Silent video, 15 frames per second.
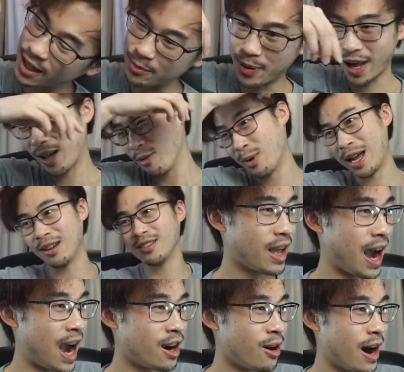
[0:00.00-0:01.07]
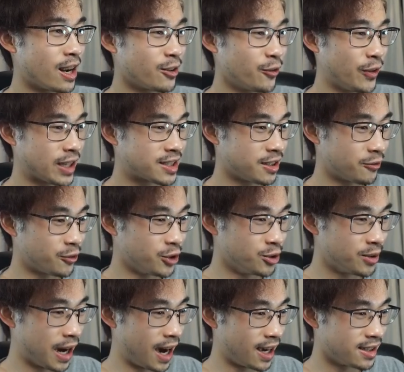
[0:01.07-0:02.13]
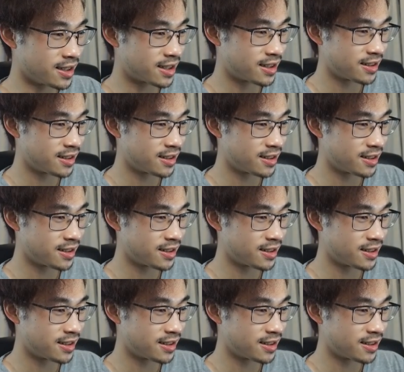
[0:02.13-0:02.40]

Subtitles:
I pay. Wait, I know how to fix it for you guys.